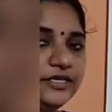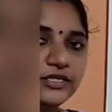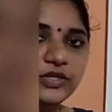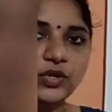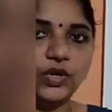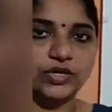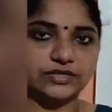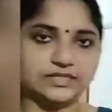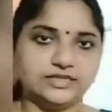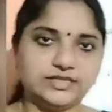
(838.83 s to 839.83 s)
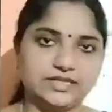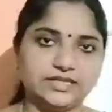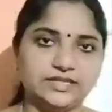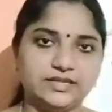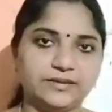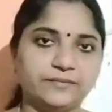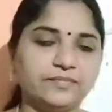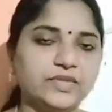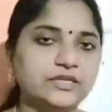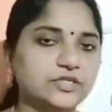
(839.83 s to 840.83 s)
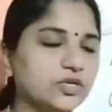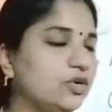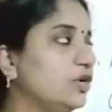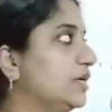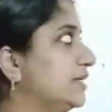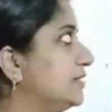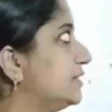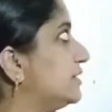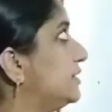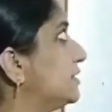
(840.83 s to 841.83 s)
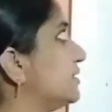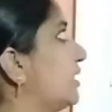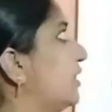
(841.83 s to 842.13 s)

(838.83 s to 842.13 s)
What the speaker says: and oxygen. So, this is